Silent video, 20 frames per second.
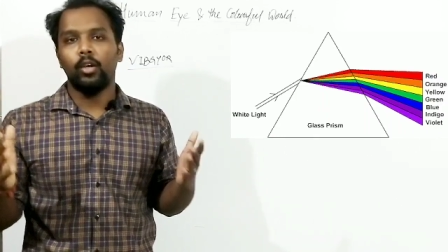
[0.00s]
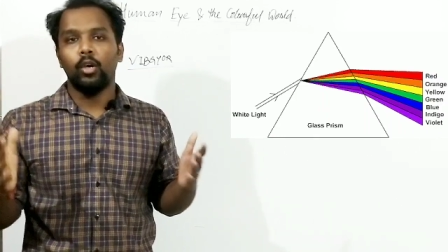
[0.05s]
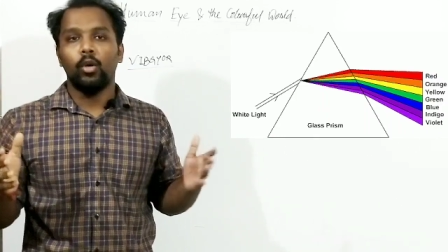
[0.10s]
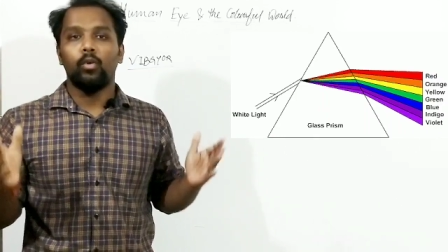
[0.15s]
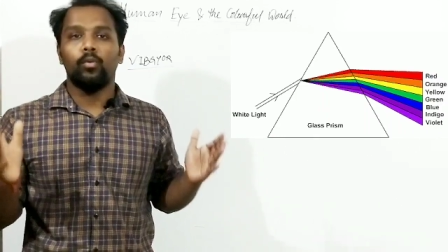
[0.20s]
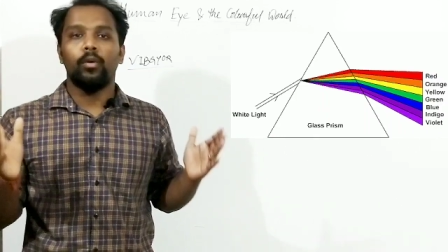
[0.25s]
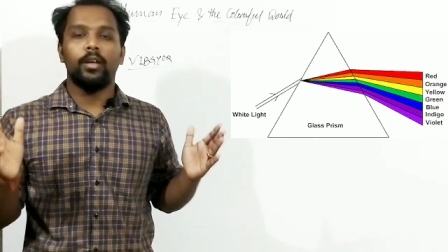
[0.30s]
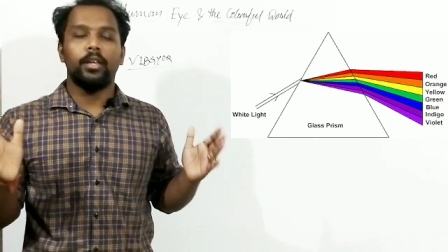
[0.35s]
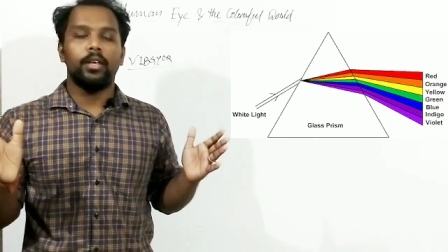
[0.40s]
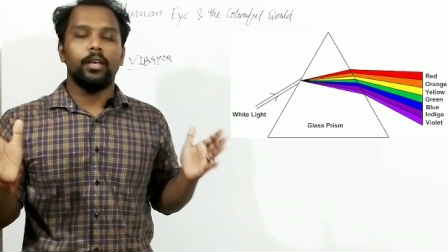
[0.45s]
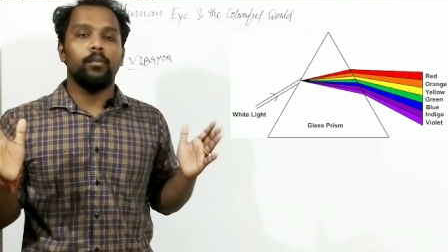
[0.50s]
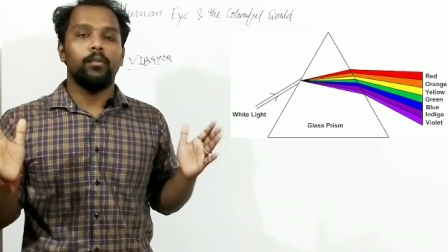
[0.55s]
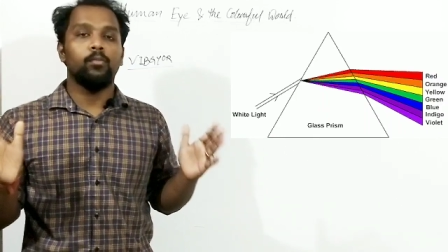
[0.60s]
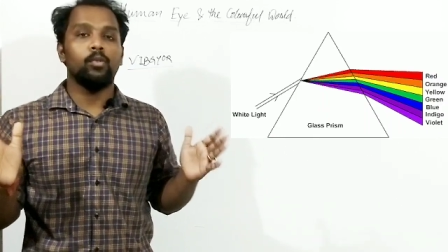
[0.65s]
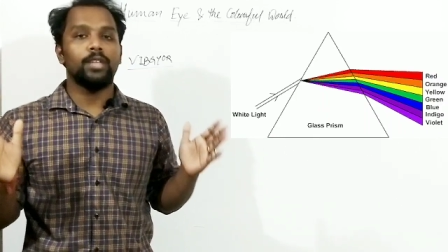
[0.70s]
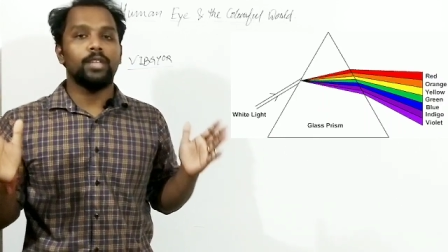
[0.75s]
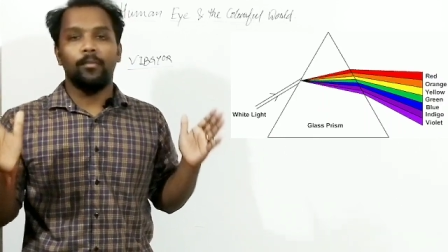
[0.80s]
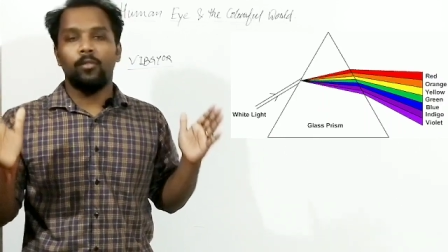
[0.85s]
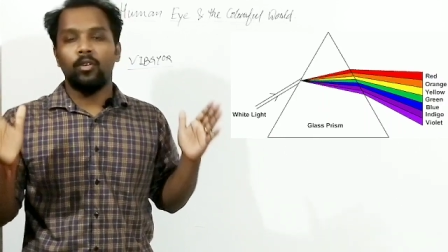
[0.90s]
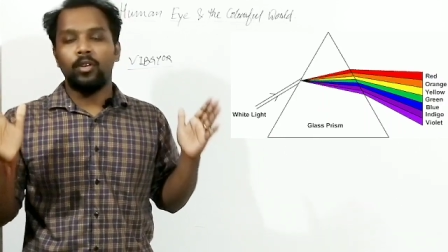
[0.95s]
We are the most
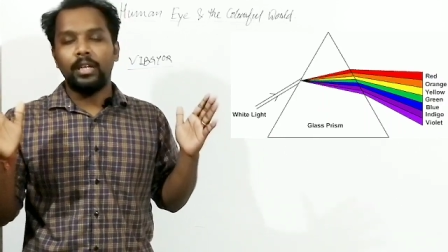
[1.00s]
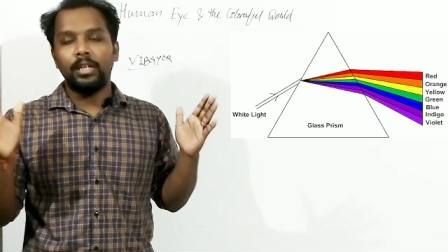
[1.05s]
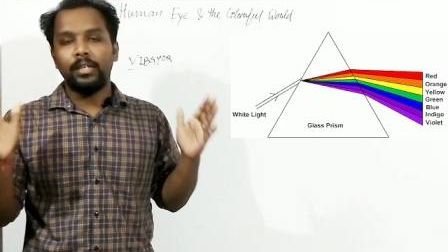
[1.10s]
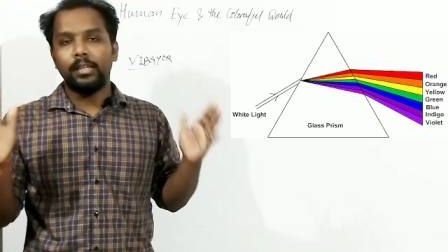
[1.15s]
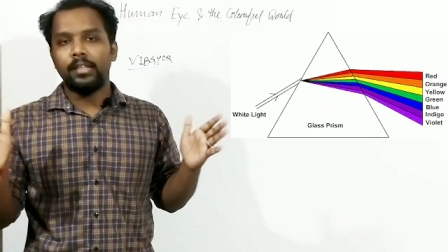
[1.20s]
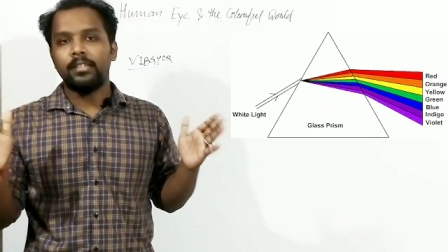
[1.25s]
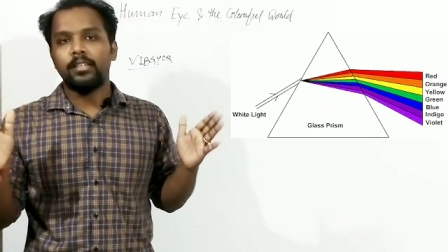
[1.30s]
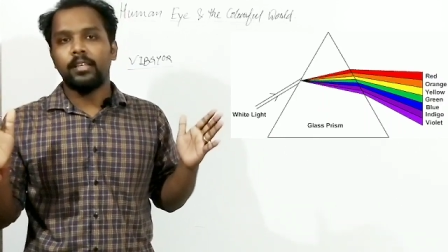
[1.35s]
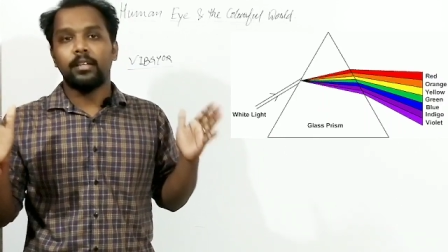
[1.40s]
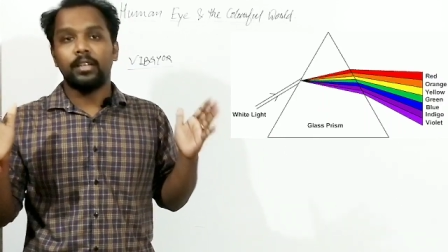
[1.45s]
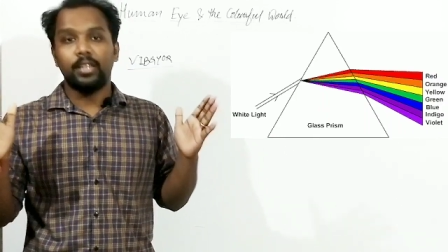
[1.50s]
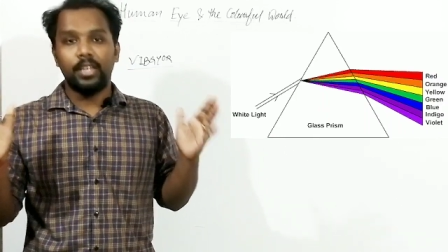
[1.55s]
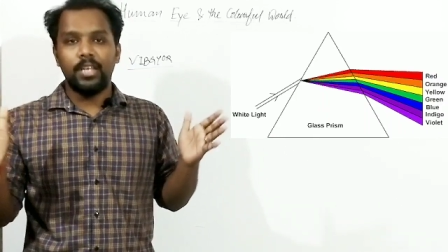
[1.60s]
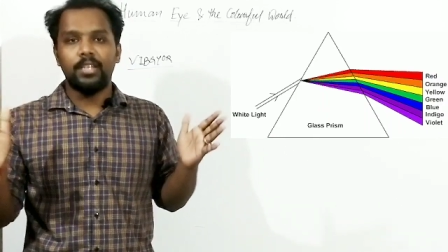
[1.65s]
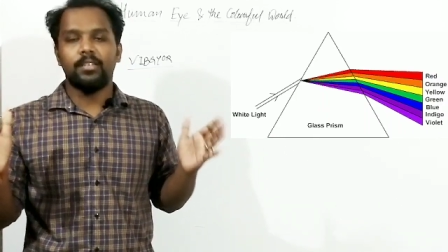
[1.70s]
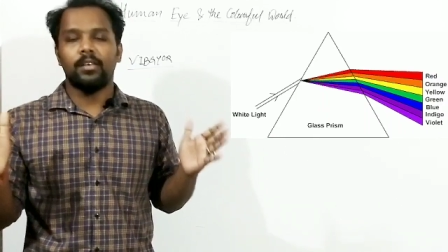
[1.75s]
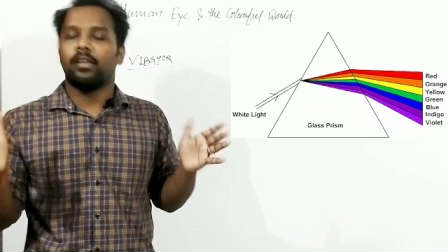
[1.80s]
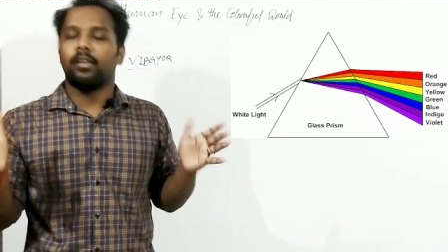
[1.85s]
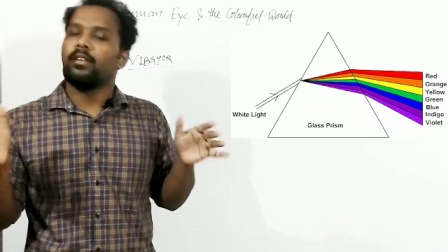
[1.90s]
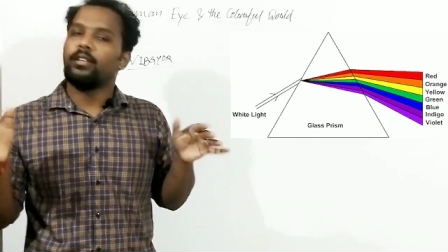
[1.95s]
among intelligent
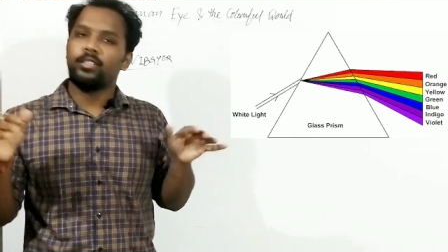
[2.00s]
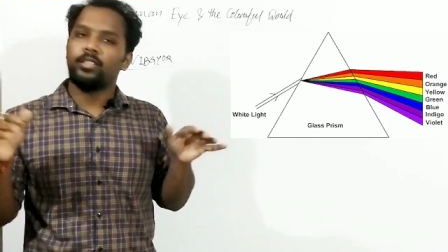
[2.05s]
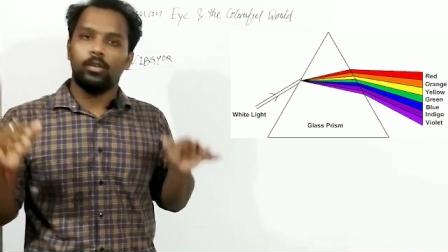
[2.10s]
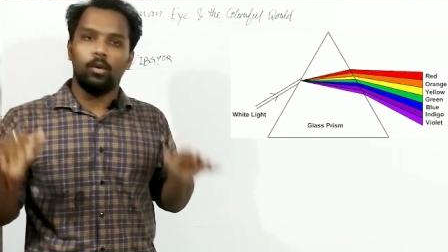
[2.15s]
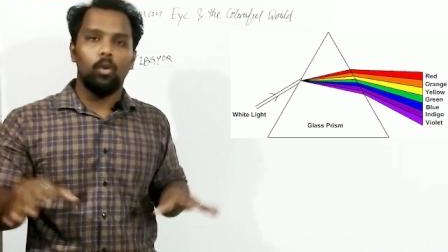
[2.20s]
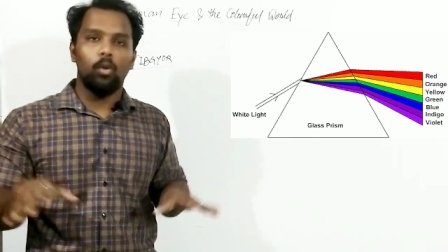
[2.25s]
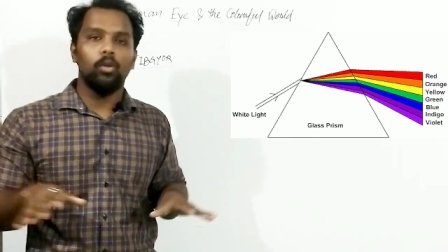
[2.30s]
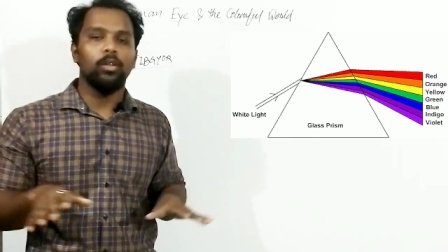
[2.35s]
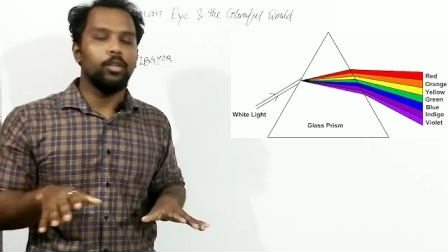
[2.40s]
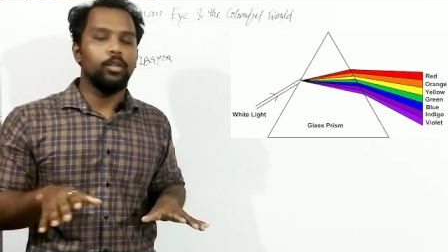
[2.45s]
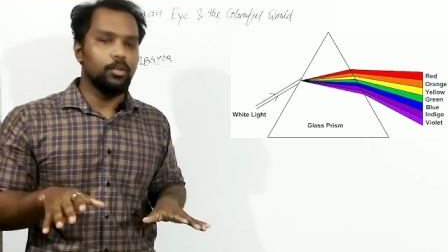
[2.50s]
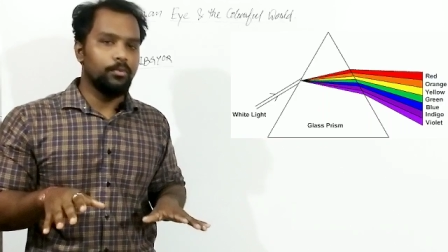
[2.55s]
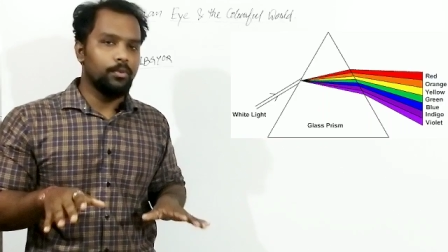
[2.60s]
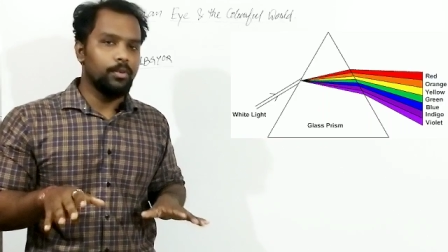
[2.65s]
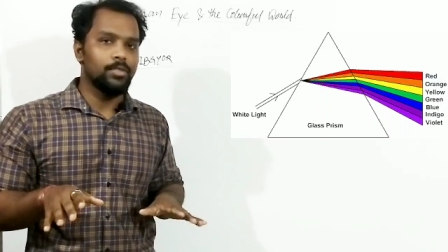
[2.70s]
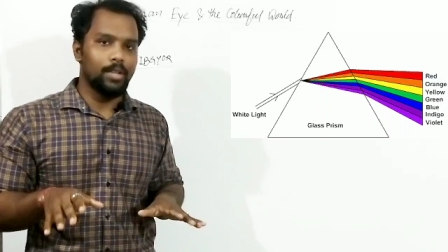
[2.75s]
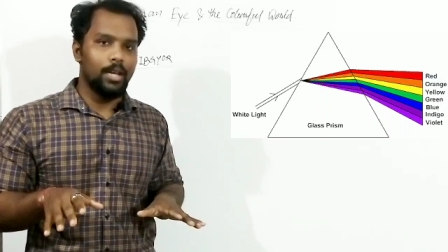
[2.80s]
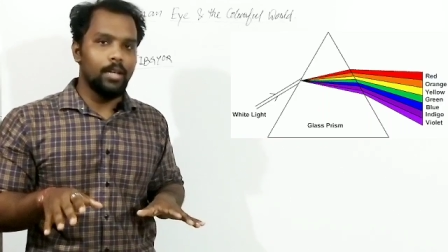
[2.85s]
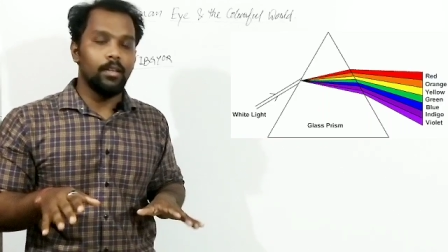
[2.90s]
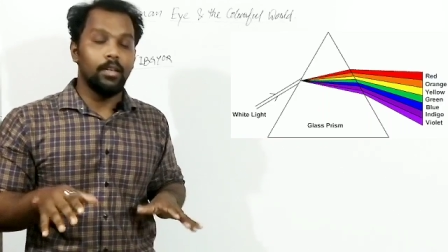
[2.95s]
creatures in this whole
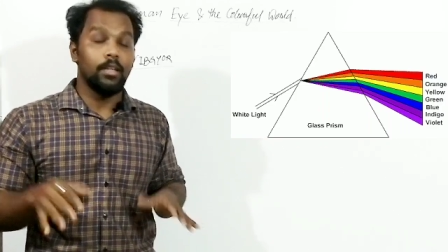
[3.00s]
universe, right?